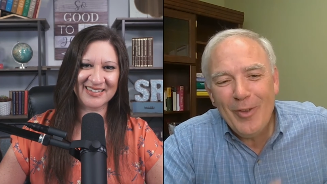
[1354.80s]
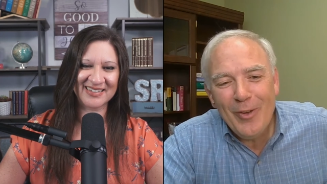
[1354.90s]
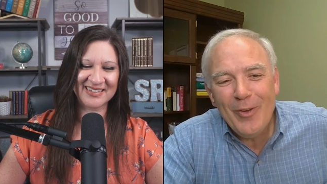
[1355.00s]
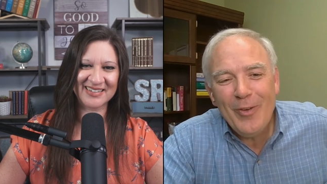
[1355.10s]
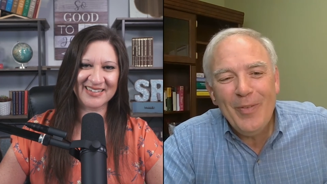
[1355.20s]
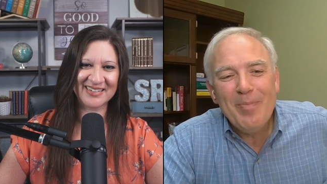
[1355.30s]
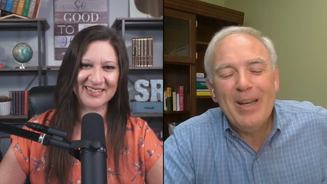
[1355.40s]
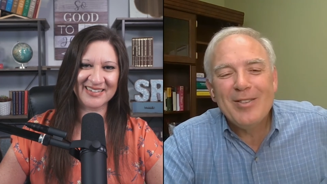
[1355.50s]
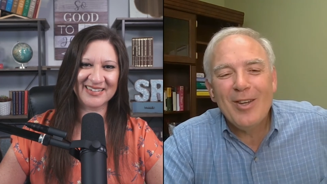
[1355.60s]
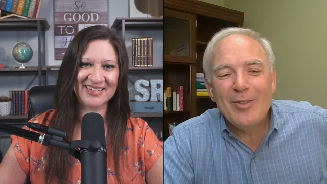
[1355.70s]
Speaker 1: you,
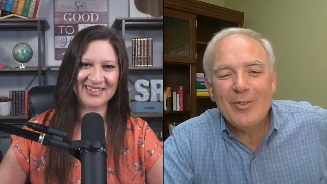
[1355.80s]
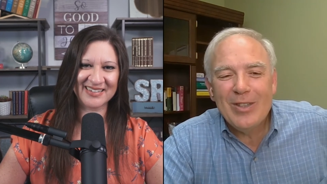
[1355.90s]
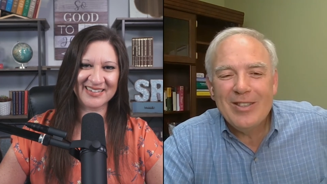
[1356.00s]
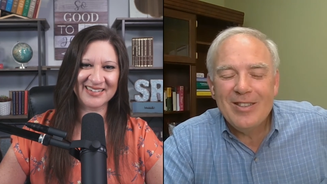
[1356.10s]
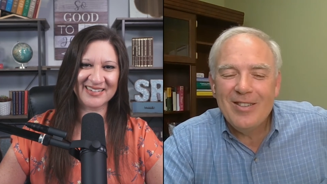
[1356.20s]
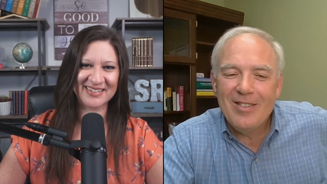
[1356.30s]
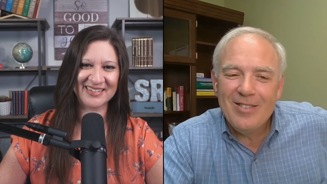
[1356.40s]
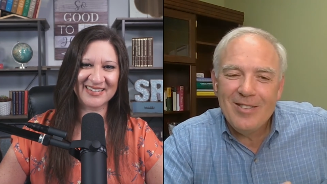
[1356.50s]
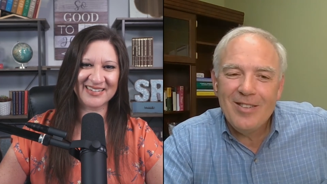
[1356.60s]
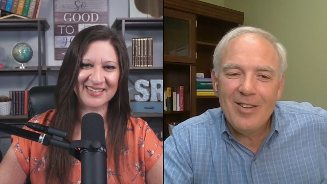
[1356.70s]
but it's also get to
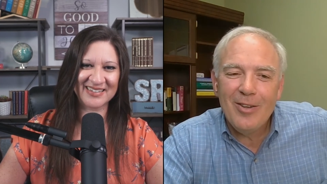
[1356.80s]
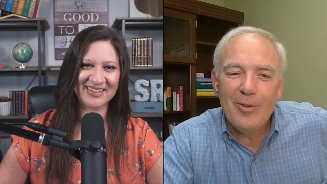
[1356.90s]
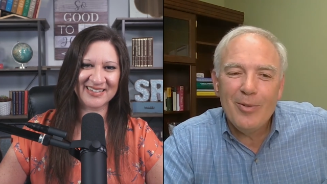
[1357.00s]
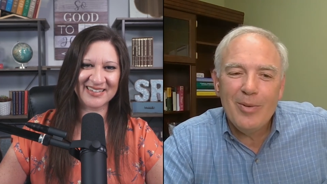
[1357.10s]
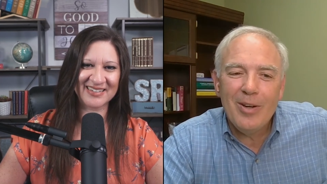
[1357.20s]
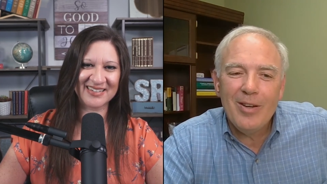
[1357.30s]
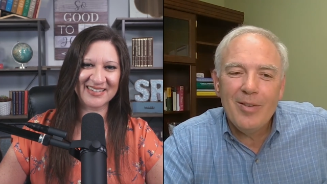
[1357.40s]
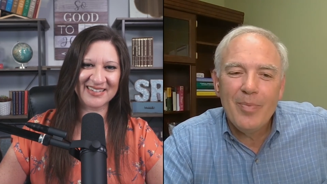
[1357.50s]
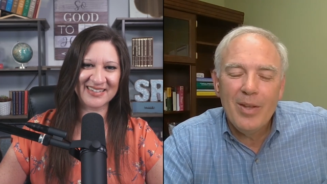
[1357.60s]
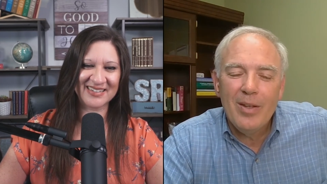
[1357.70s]
to
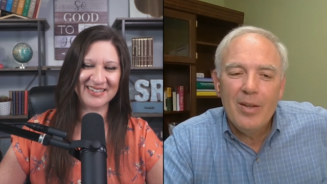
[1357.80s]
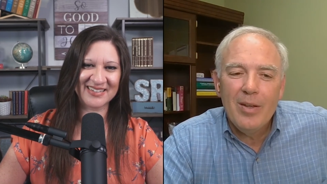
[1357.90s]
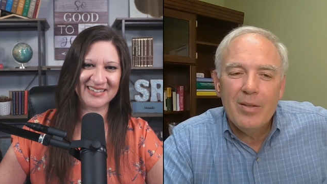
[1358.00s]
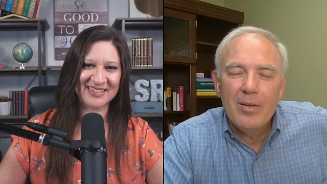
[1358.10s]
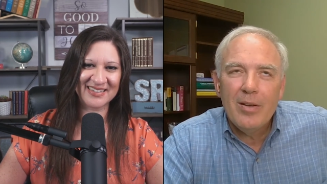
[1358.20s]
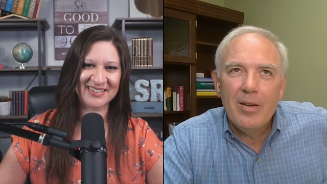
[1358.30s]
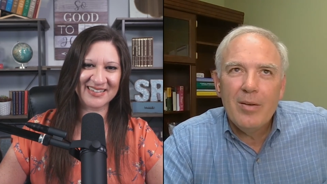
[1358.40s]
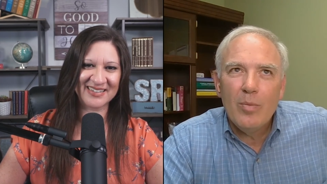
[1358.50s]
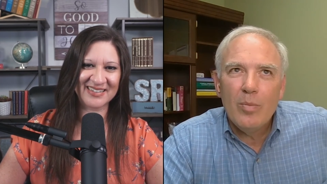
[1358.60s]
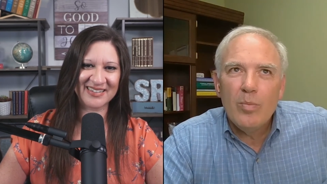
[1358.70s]
know
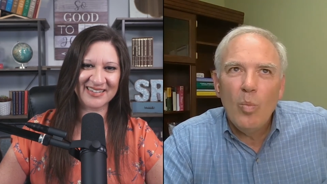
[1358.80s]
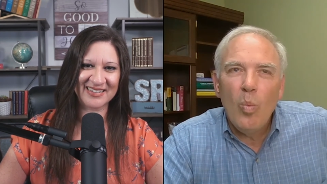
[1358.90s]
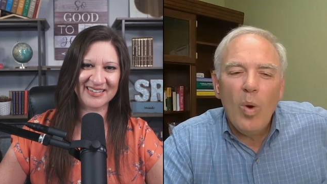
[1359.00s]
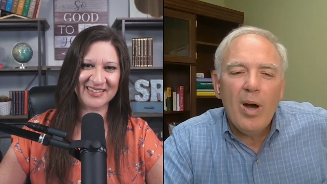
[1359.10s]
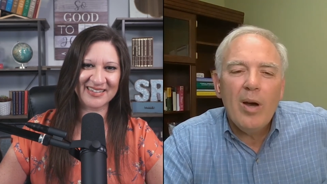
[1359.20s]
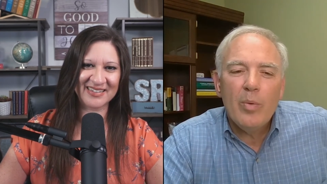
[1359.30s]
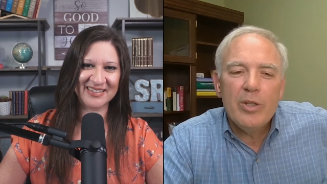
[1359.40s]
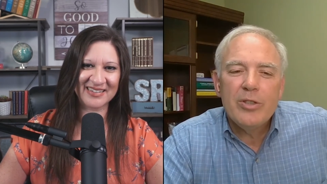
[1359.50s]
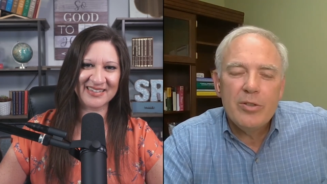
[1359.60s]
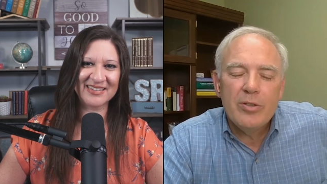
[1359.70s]
why
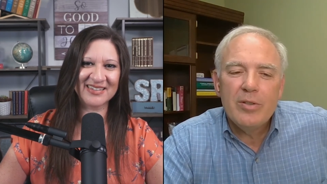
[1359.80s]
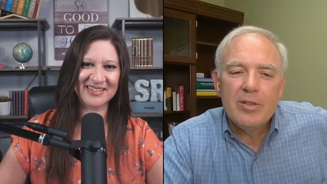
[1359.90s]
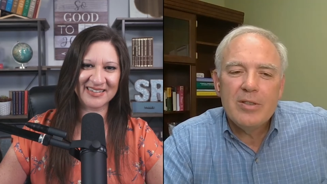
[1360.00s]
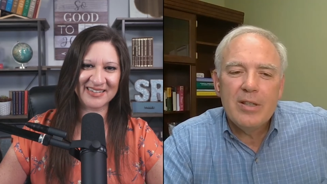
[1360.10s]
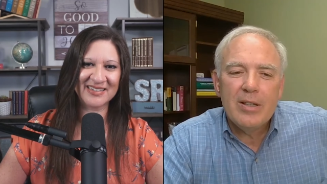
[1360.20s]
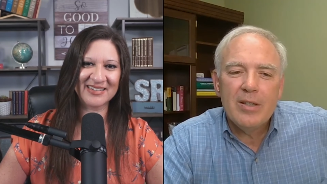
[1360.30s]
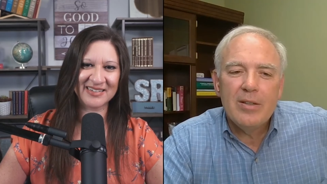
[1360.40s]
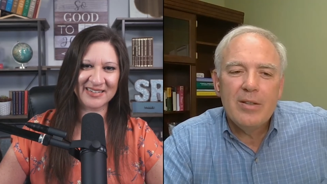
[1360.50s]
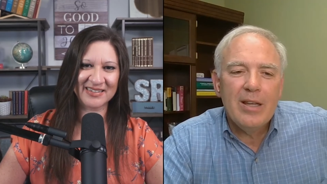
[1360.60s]
we should do this thing.